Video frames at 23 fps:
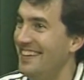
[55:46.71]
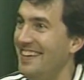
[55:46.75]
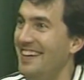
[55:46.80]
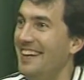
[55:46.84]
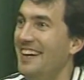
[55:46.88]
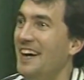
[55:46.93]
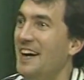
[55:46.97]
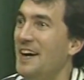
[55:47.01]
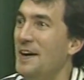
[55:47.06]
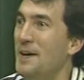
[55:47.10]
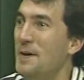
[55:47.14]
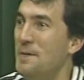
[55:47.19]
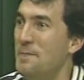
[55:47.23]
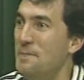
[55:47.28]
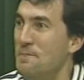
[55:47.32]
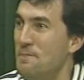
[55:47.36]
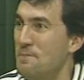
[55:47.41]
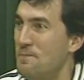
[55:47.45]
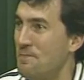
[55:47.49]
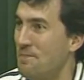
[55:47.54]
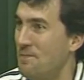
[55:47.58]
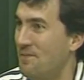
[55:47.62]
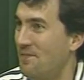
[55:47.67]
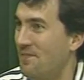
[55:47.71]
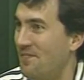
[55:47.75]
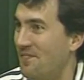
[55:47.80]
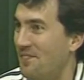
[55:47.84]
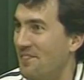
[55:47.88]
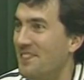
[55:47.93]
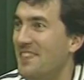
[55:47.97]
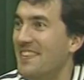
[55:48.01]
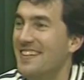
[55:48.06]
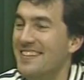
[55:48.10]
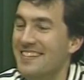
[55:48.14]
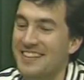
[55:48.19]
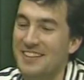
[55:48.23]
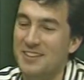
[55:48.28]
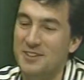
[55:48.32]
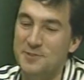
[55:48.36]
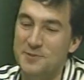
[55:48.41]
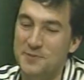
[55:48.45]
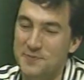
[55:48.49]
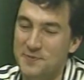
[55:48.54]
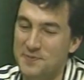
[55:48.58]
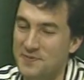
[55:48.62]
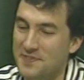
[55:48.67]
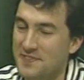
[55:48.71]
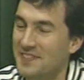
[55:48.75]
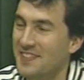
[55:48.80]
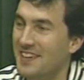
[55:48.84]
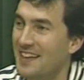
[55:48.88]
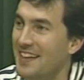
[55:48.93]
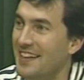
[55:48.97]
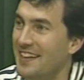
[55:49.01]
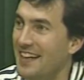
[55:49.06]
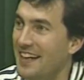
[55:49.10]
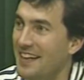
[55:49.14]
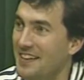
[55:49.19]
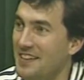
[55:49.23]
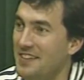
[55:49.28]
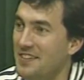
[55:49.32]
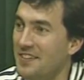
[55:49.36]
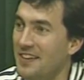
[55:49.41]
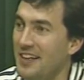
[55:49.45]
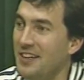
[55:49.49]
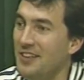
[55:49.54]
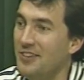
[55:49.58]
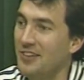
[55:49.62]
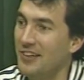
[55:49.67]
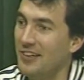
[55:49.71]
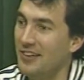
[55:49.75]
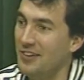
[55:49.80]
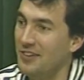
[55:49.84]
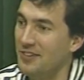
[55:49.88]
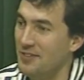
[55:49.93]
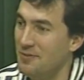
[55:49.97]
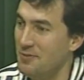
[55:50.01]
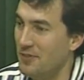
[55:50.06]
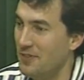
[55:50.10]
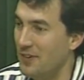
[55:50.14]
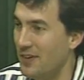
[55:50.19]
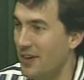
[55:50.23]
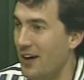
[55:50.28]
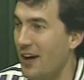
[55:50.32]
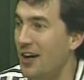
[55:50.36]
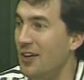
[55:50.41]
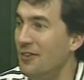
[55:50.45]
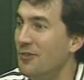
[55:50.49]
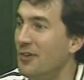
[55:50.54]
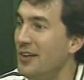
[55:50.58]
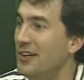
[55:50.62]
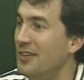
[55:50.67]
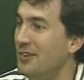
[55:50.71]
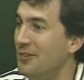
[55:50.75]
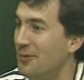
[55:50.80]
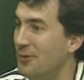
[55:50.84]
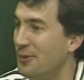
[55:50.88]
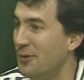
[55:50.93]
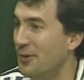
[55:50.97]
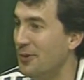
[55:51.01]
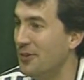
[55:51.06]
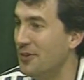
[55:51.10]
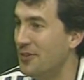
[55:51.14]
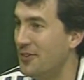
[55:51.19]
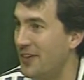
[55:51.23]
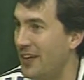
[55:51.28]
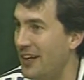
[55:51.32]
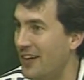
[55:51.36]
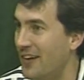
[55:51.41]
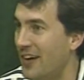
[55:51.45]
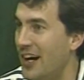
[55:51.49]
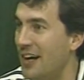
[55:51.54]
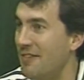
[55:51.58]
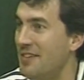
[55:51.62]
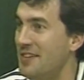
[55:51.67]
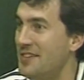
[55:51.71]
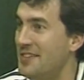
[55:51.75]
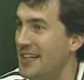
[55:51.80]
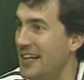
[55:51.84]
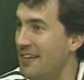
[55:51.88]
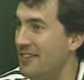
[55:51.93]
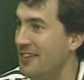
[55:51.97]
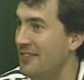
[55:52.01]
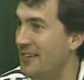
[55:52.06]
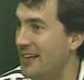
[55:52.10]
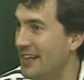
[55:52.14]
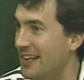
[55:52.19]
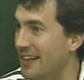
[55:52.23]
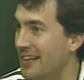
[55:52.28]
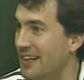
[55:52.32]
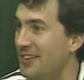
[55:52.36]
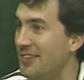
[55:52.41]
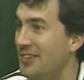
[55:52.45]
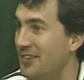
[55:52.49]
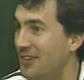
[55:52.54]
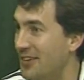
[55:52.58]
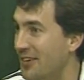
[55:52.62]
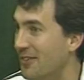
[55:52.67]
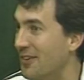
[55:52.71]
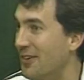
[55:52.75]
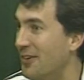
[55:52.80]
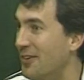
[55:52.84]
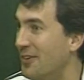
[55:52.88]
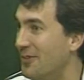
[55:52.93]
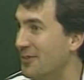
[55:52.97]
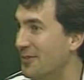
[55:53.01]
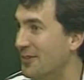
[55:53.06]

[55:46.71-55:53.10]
Um, so, yeah, these things are unwritten rules that are obvious to everyone unless you don't know